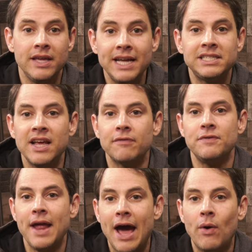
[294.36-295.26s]
The ATF
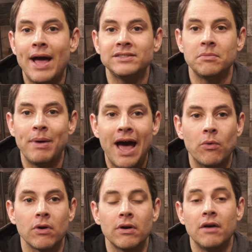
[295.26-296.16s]
now has the
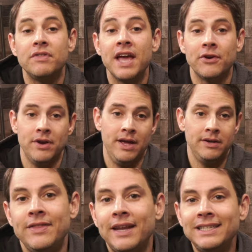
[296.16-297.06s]
power of the internet.
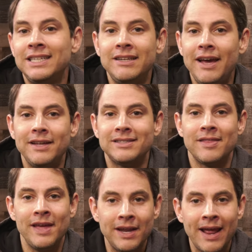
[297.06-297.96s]
In the 1980s,
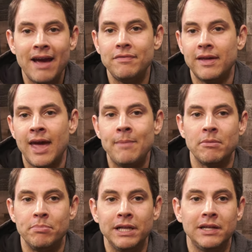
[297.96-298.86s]
they didn't have the
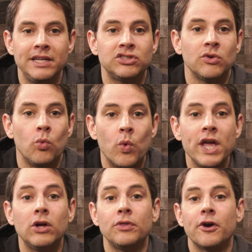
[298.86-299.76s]
capabilities to
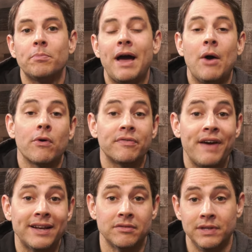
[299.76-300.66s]
wield their power
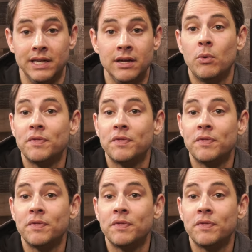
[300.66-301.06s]
effectively. But